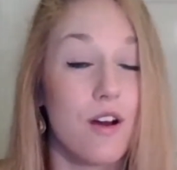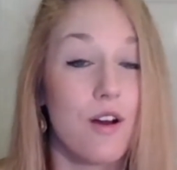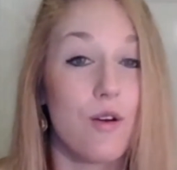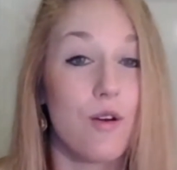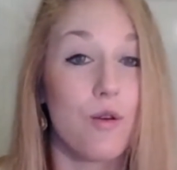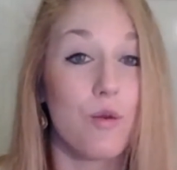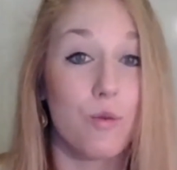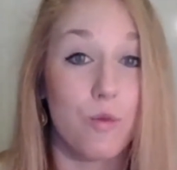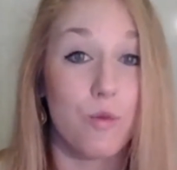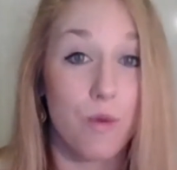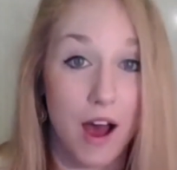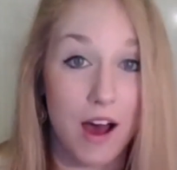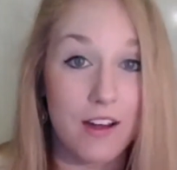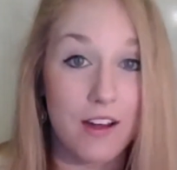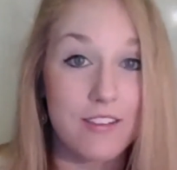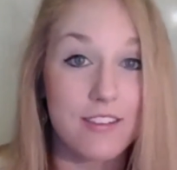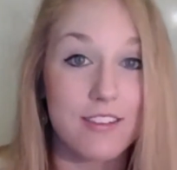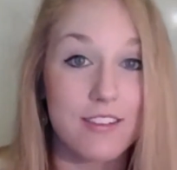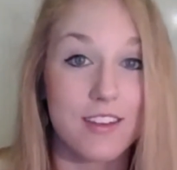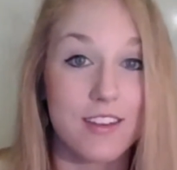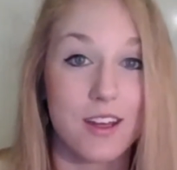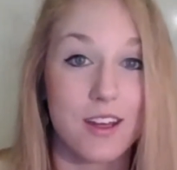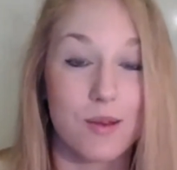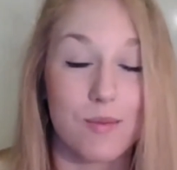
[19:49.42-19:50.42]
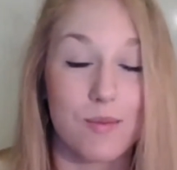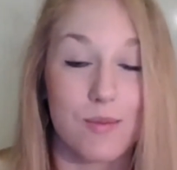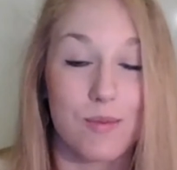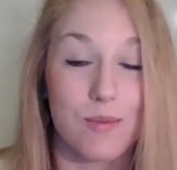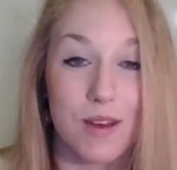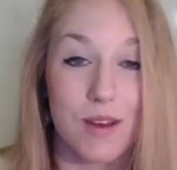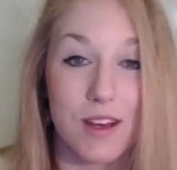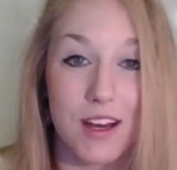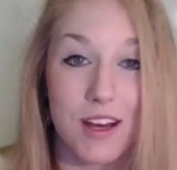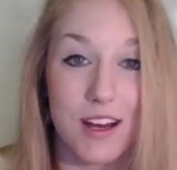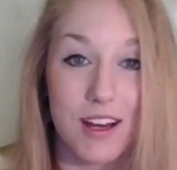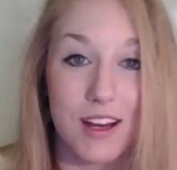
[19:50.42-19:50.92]
wealthy,
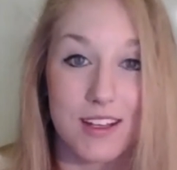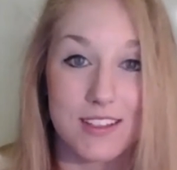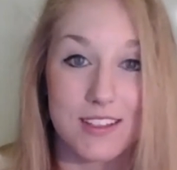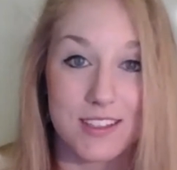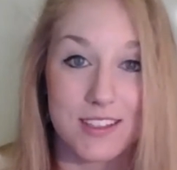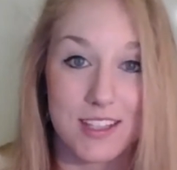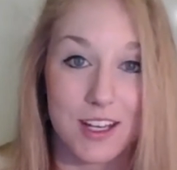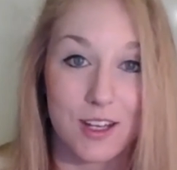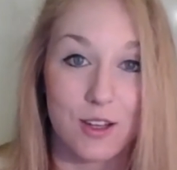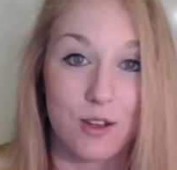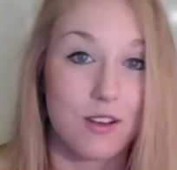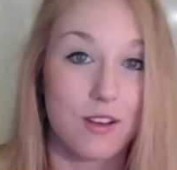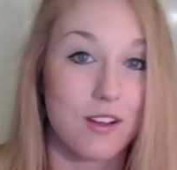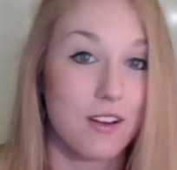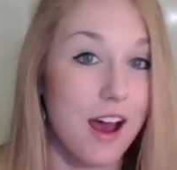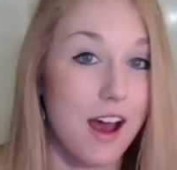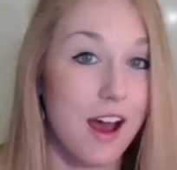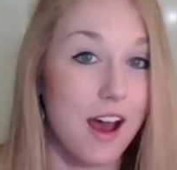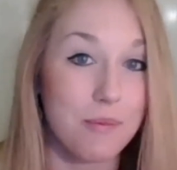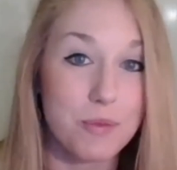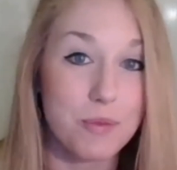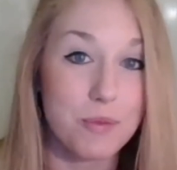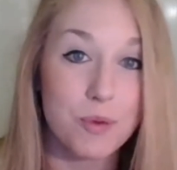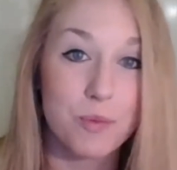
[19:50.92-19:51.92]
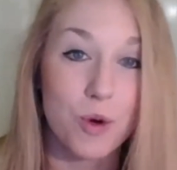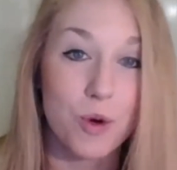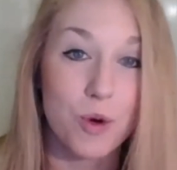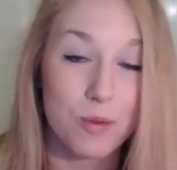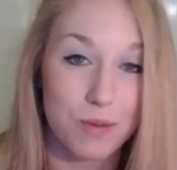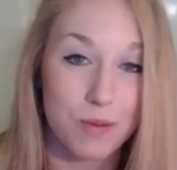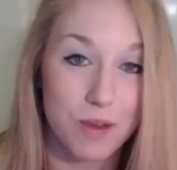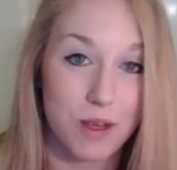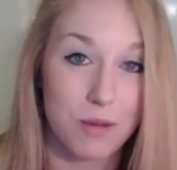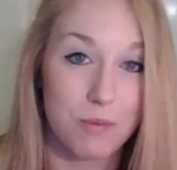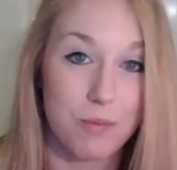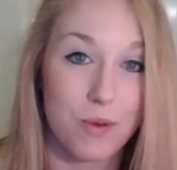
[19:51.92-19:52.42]
because then you can help more
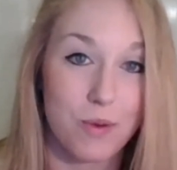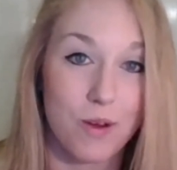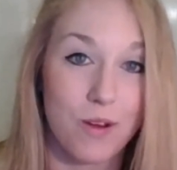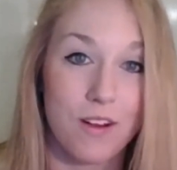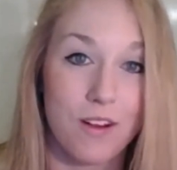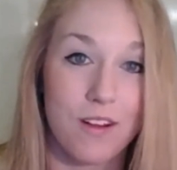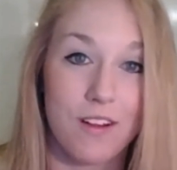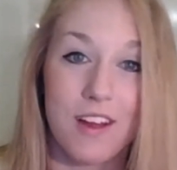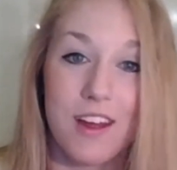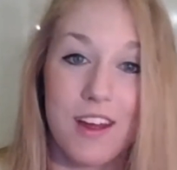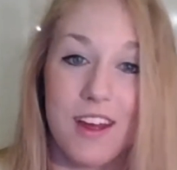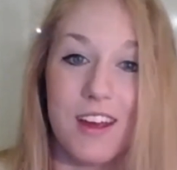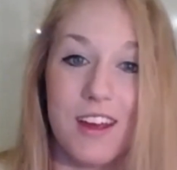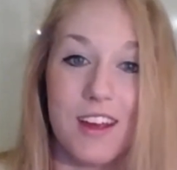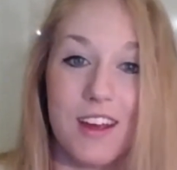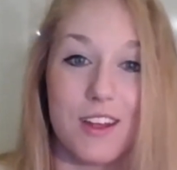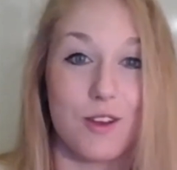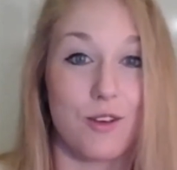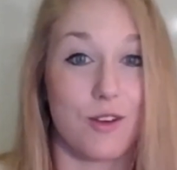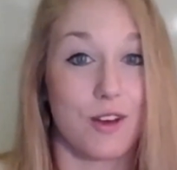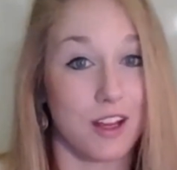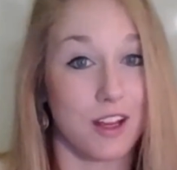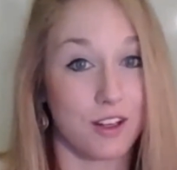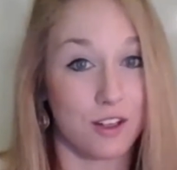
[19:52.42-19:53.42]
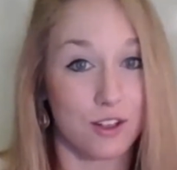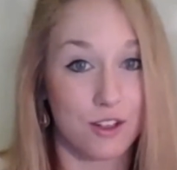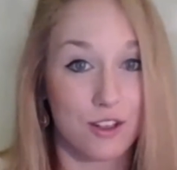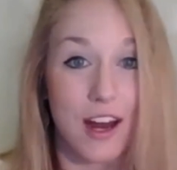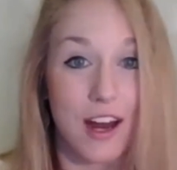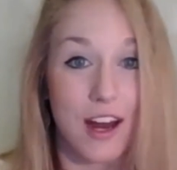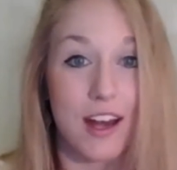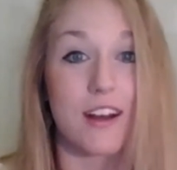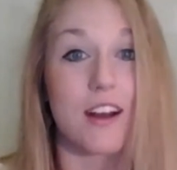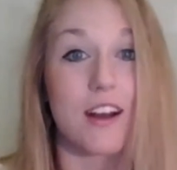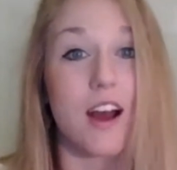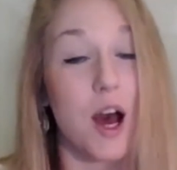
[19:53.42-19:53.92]
people. You can create
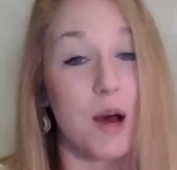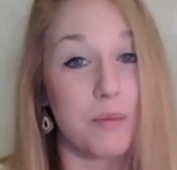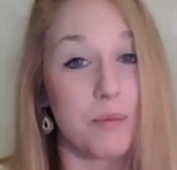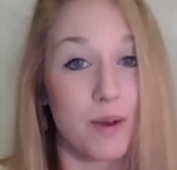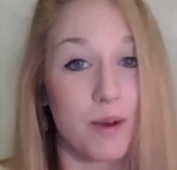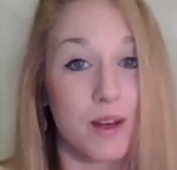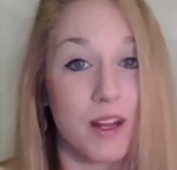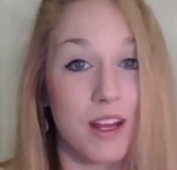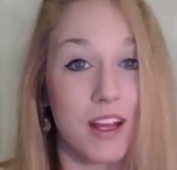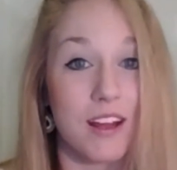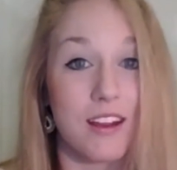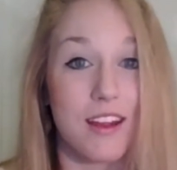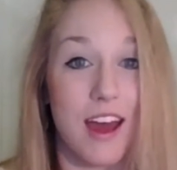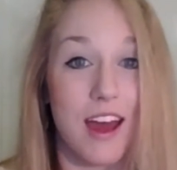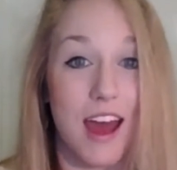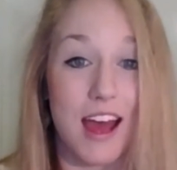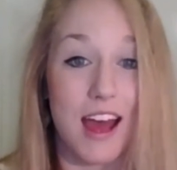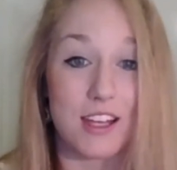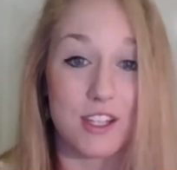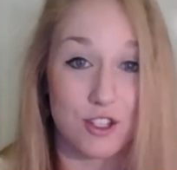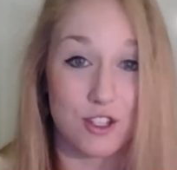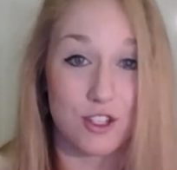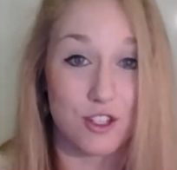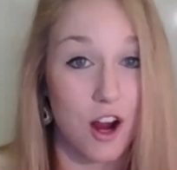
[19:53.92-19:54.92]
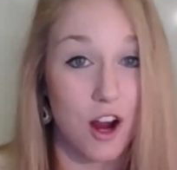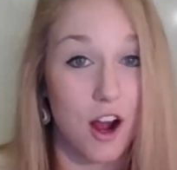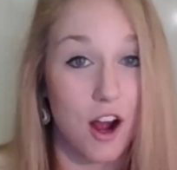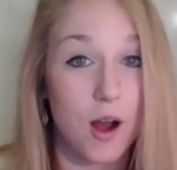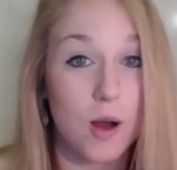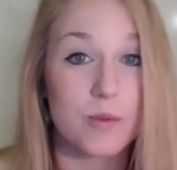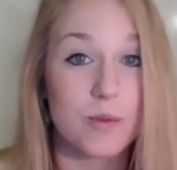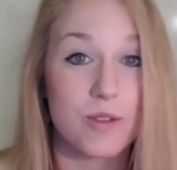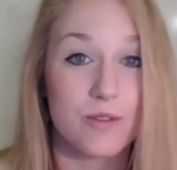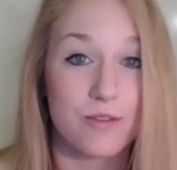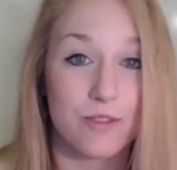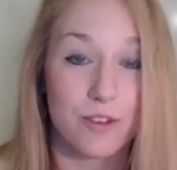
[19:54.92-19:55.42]
a company that has
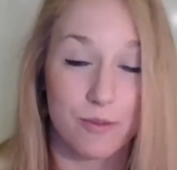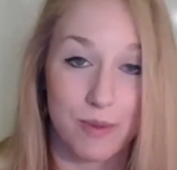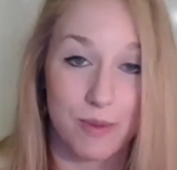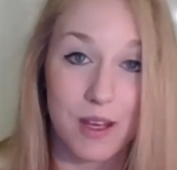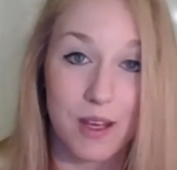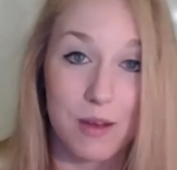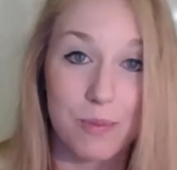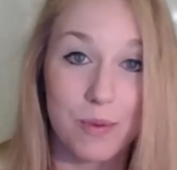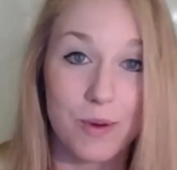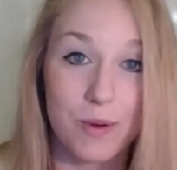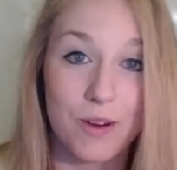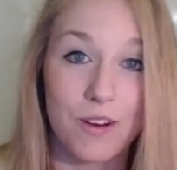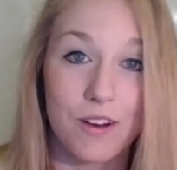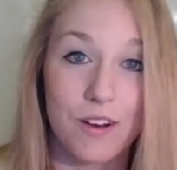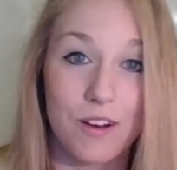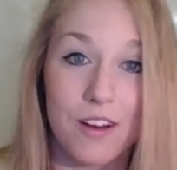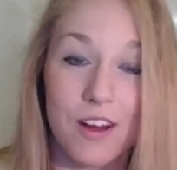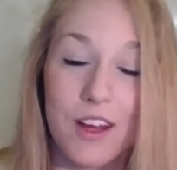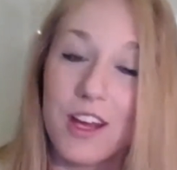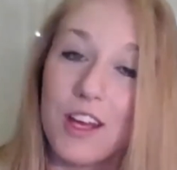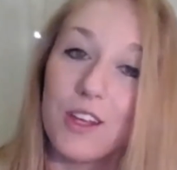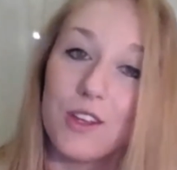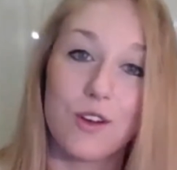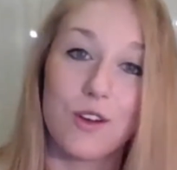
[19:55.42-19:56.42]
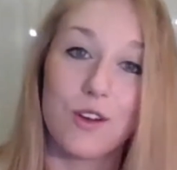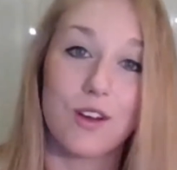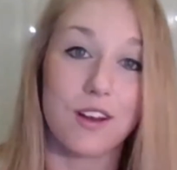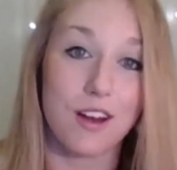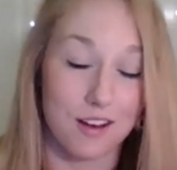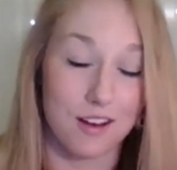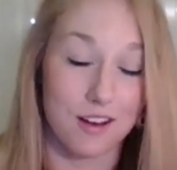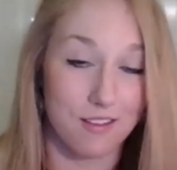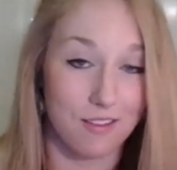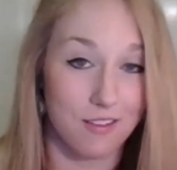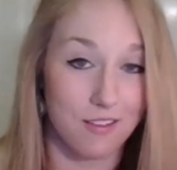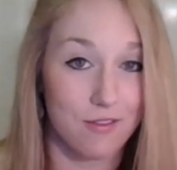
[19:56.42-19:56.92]
jobs for people. You can
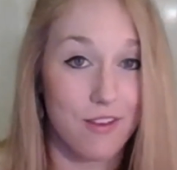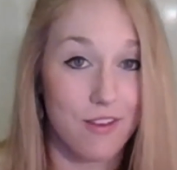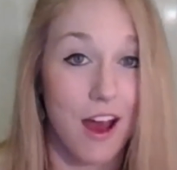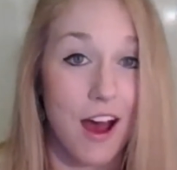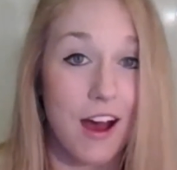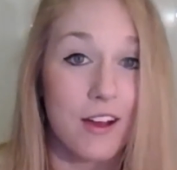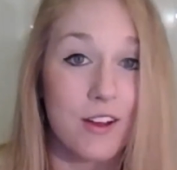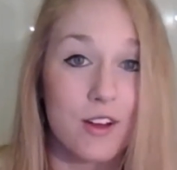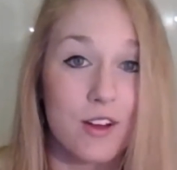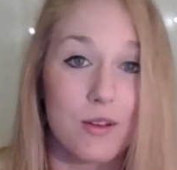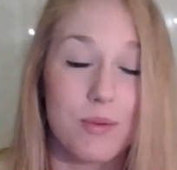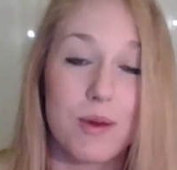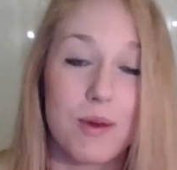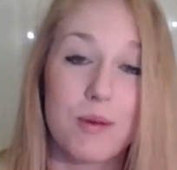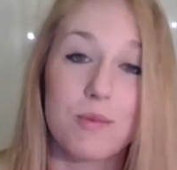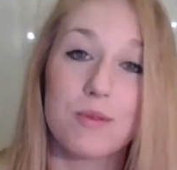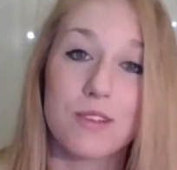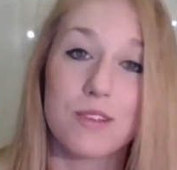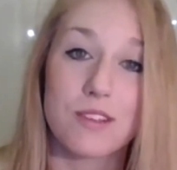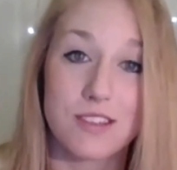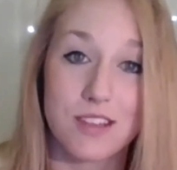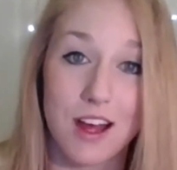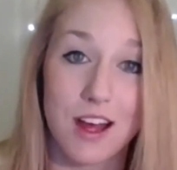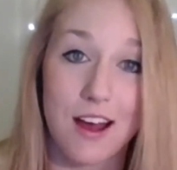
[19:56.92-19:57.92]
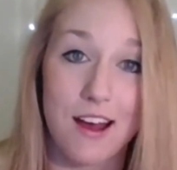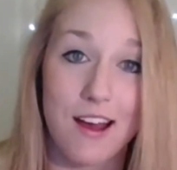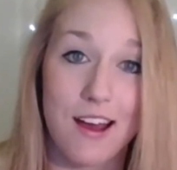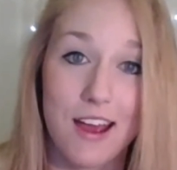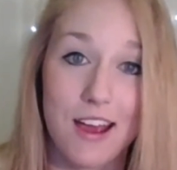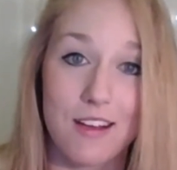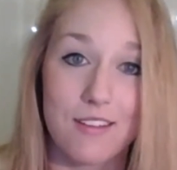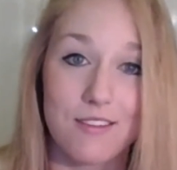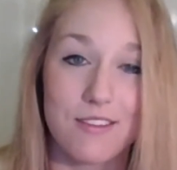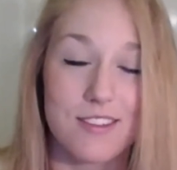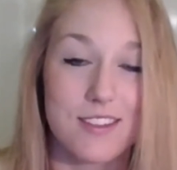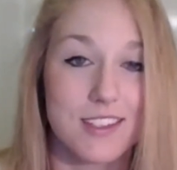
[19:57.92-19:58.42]
add value to people's
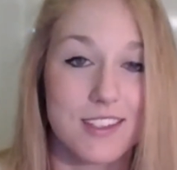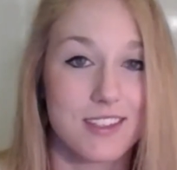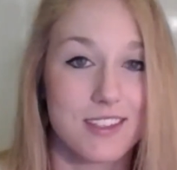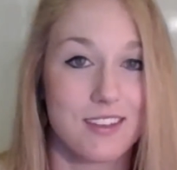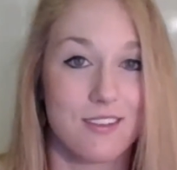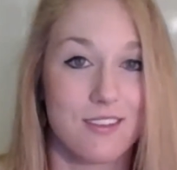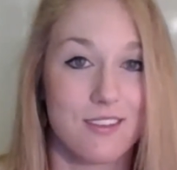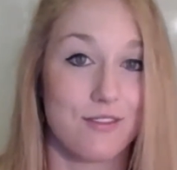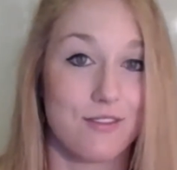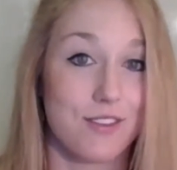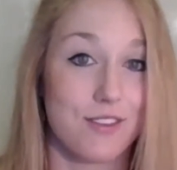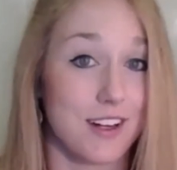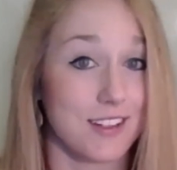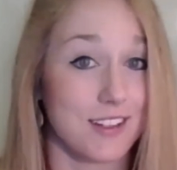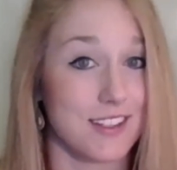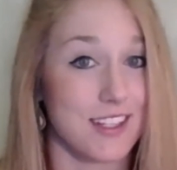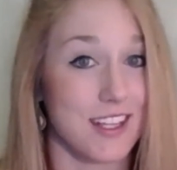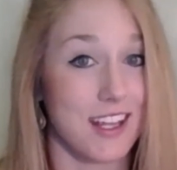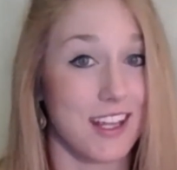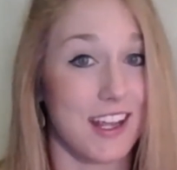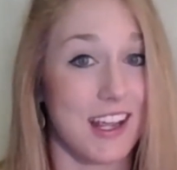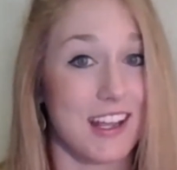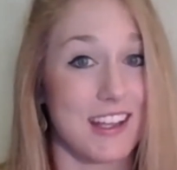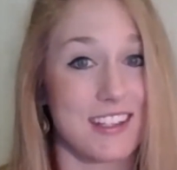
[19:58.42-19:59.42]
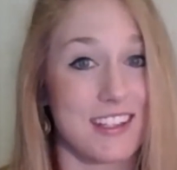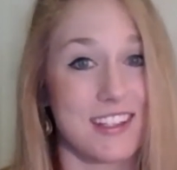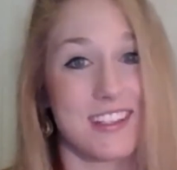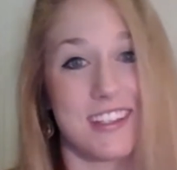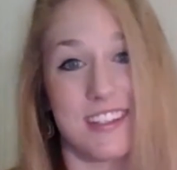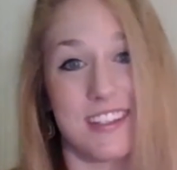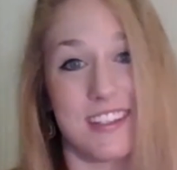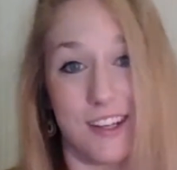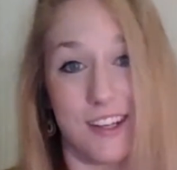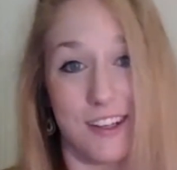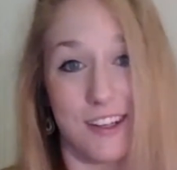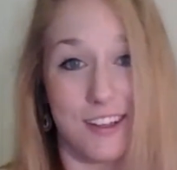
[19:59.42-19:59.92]
lives versus
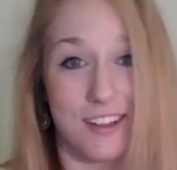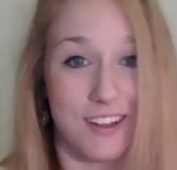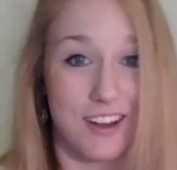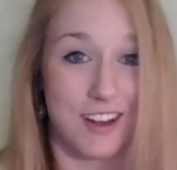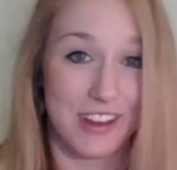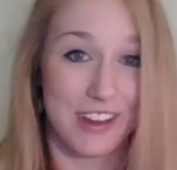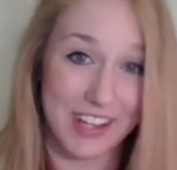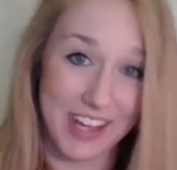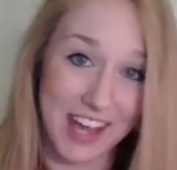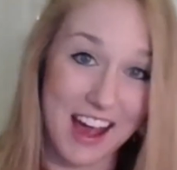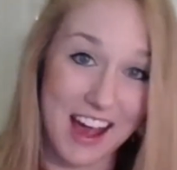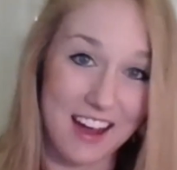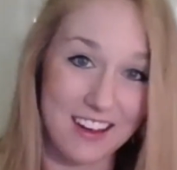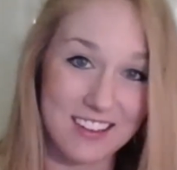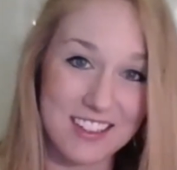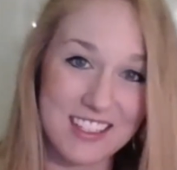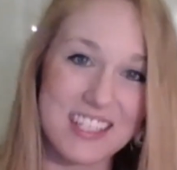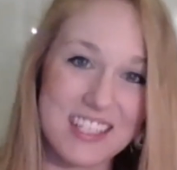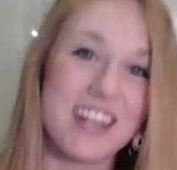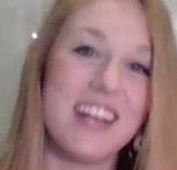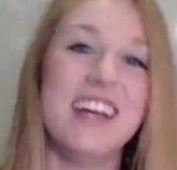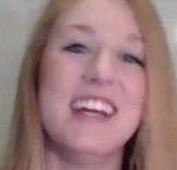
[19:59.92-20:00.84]
chilling on the couch.